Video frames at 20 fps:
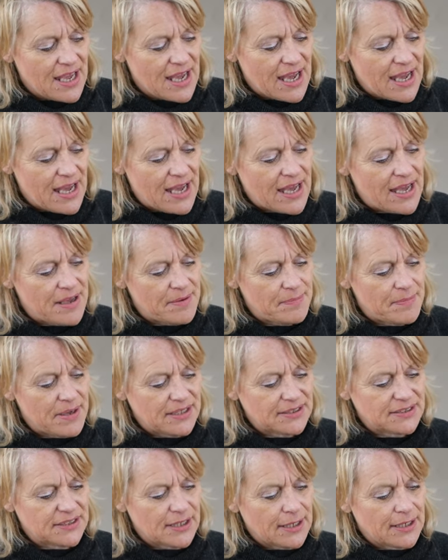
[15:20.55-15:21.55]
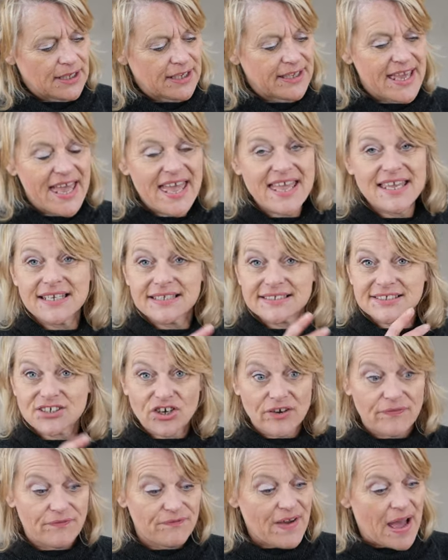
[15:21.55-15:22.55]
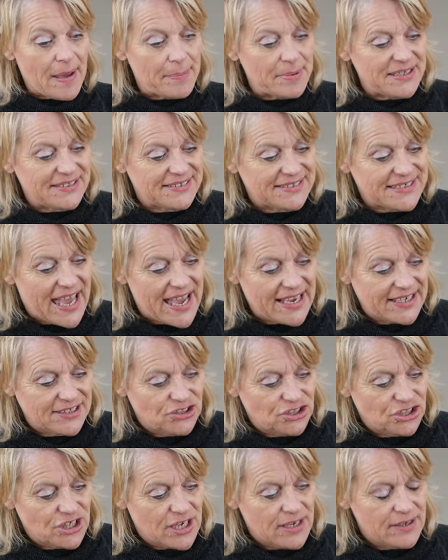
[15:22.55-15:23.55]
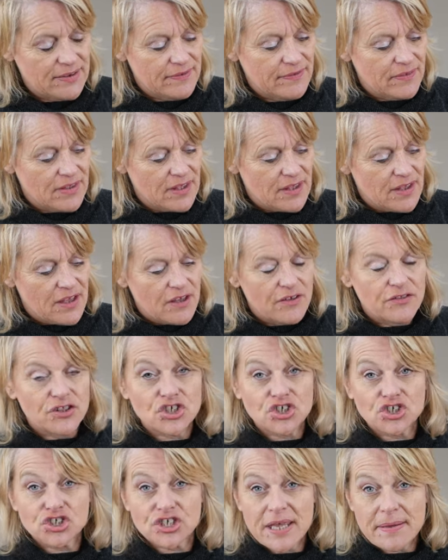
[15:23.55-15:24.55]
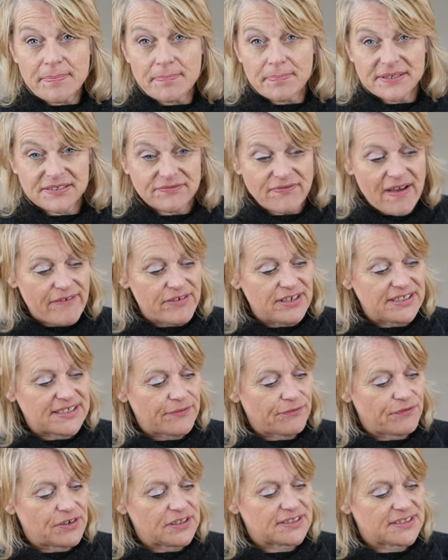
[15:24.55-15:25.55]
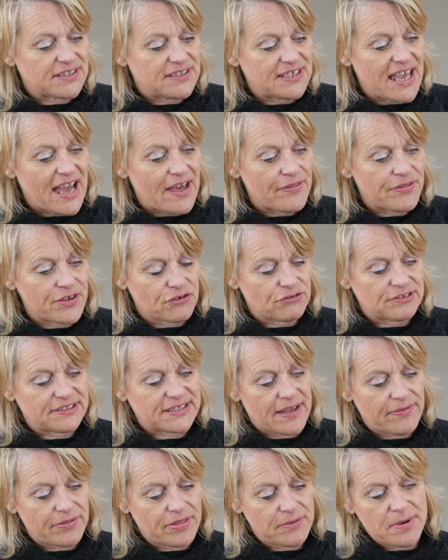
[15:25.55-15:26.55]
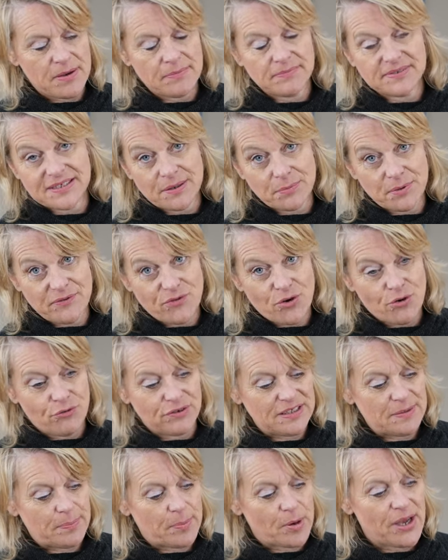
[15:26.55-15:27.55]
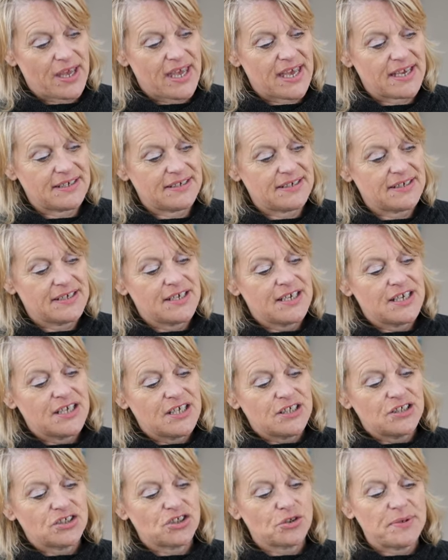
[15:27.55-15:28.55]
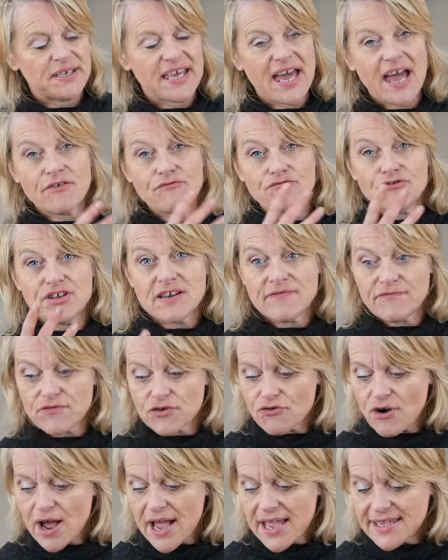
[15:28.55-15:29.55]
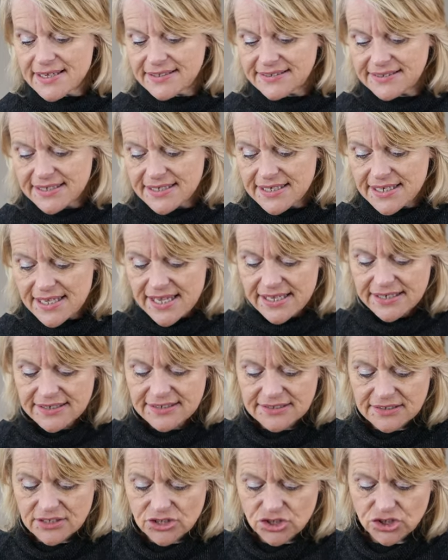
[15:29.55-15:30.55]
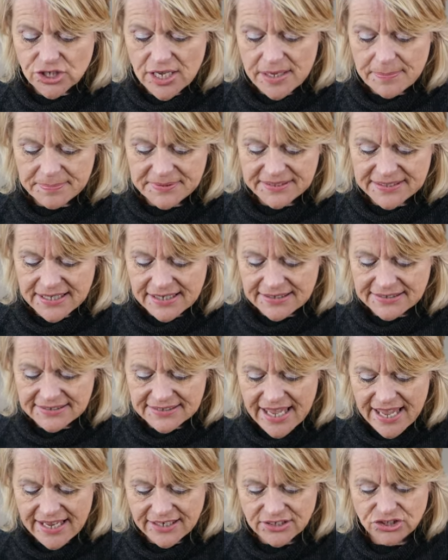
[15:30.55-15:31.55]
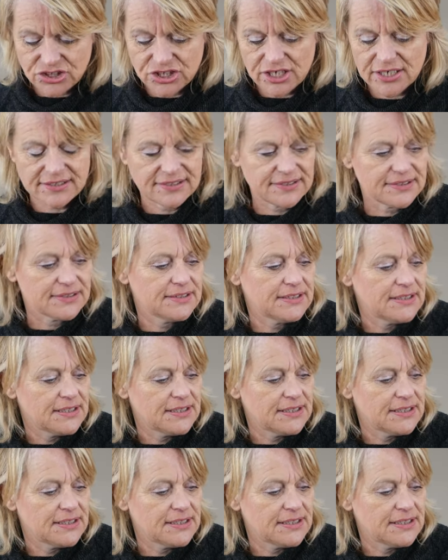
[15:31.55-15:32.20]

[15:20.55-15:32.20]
Again, it's got a fabulous texture. The shape is very different to the other chrysanthemums that we've already put in. So we get a real variety in shapes and textures.